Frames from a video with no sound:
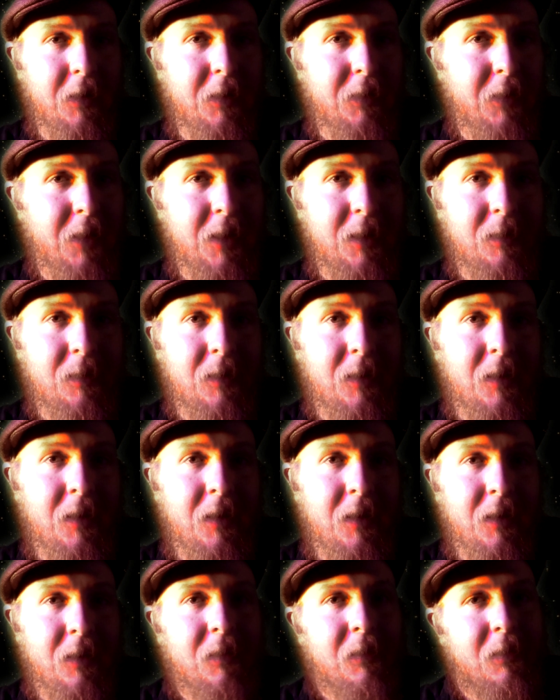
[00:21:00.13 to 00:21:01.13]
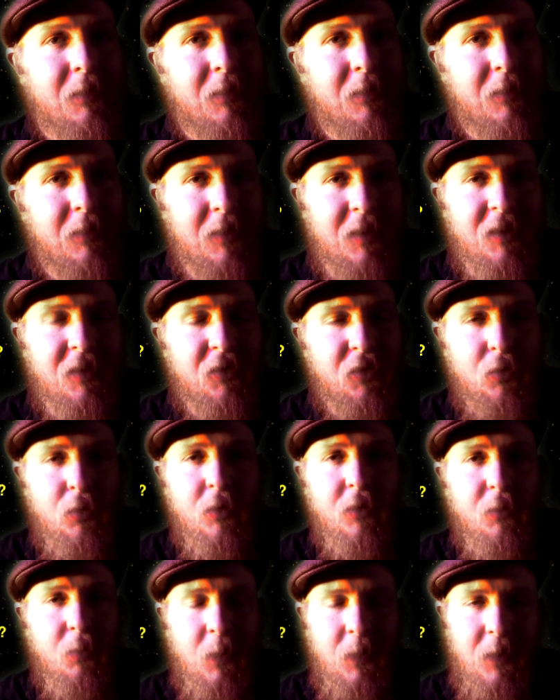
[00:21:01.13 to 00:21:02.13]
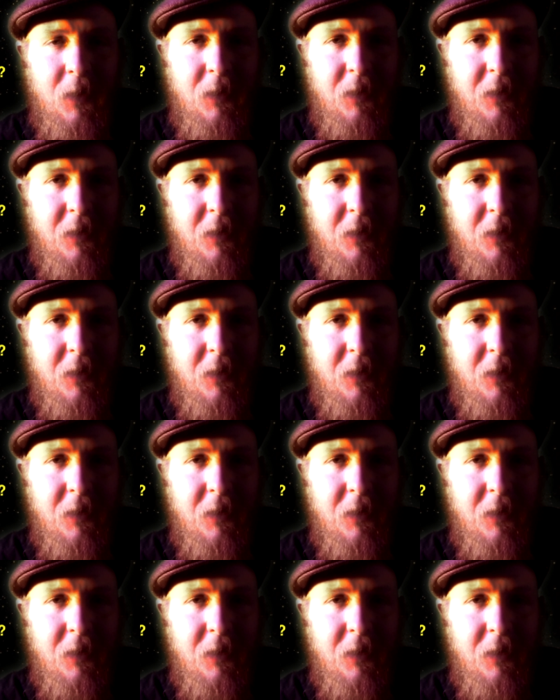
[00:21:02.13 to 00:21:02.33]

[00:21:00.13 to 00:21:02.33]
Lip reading: in that these tools within